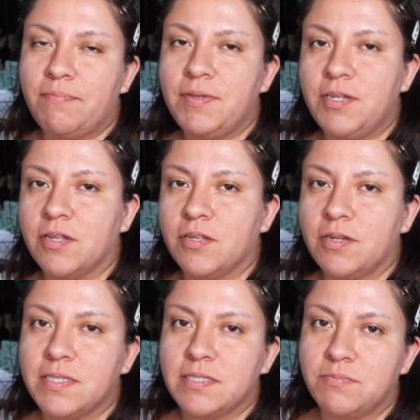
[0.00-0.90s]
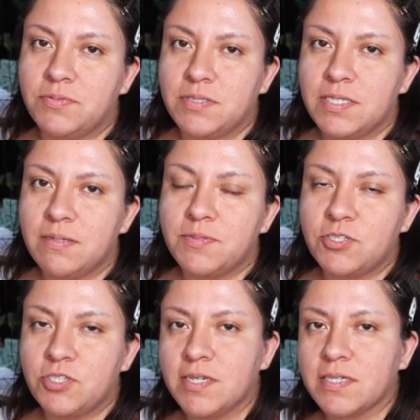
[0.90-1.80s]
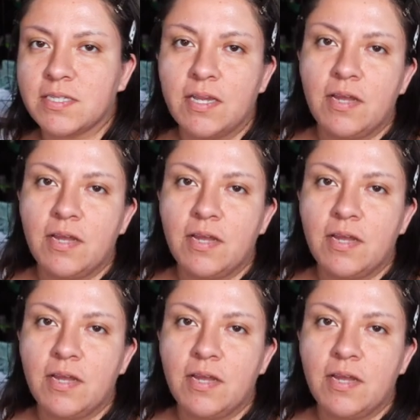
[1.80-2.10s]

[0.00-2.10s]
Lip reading: learning some tips, tricks,